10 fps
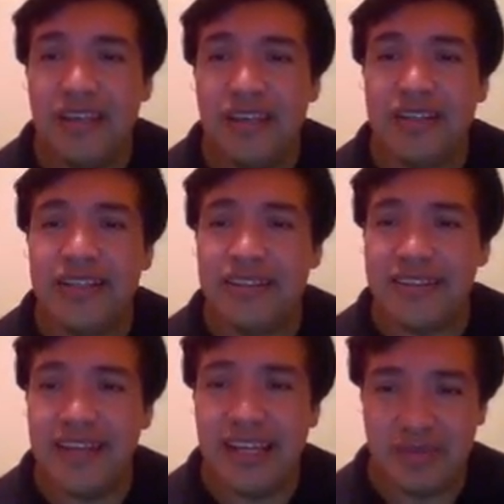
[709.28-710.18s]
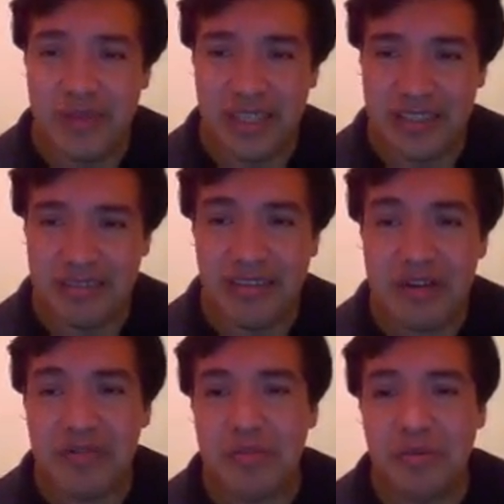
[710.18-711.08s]
Okay, the time is
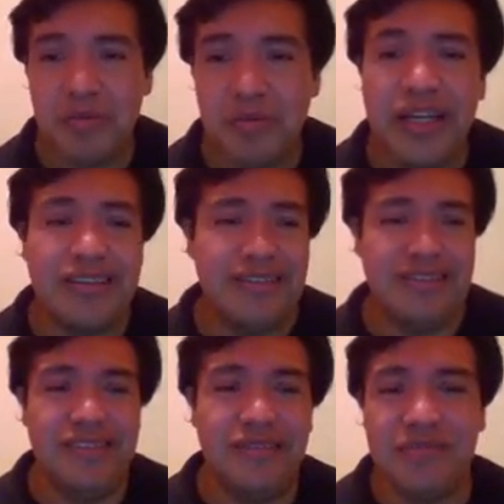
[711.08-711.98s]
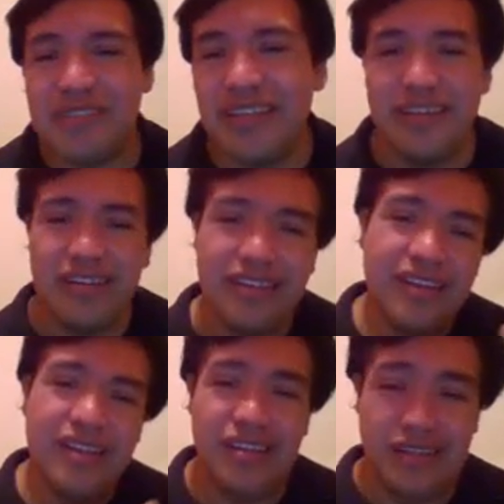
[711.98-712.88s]
uncountable. Why? We say
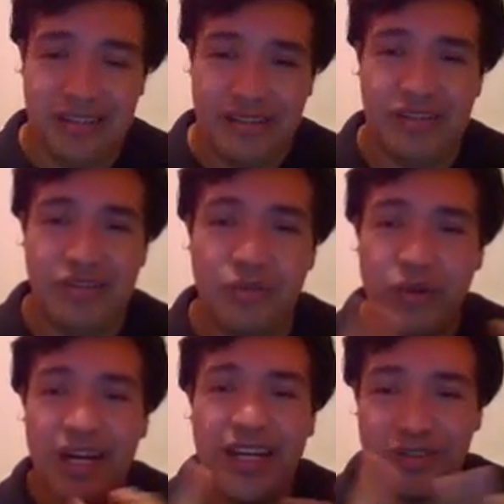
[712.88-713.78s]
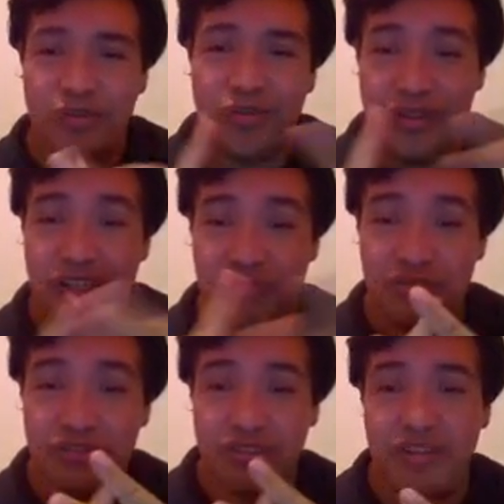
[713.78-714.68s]
1, 2, 3,
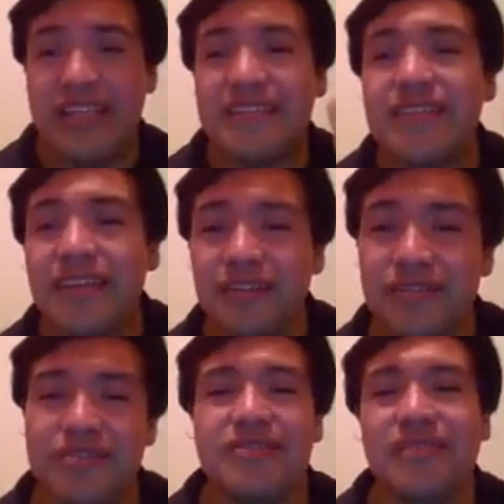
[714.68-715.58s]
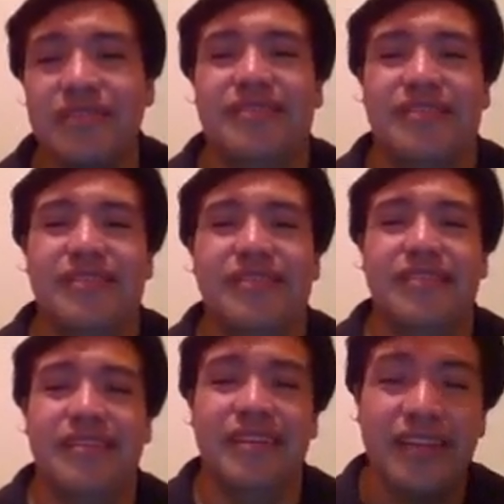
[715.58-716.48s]
4 seconds.
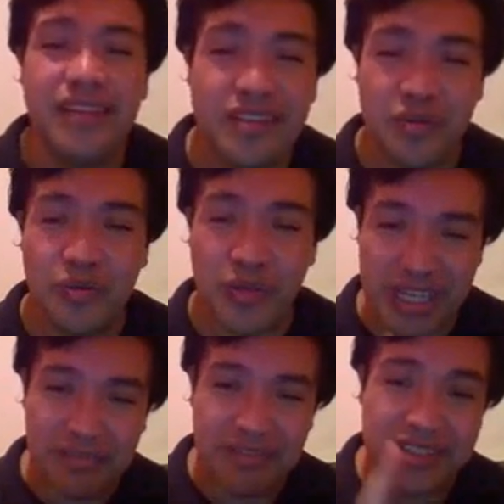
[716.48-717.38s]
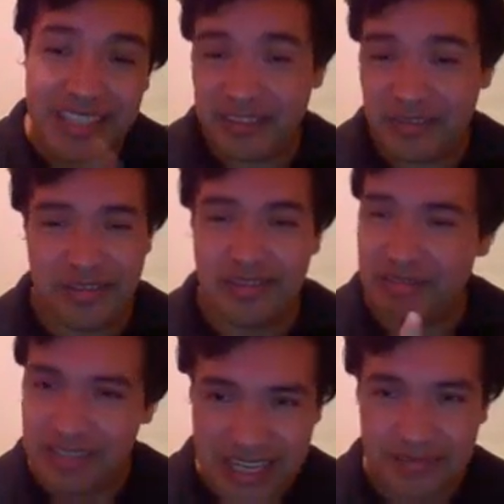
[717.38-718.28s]
So we count the seconds,
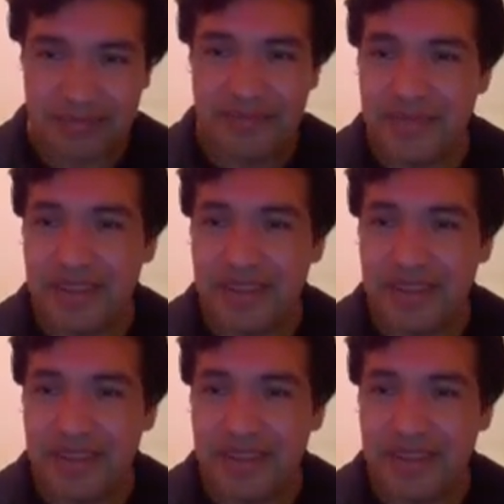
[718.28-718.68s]
not the time.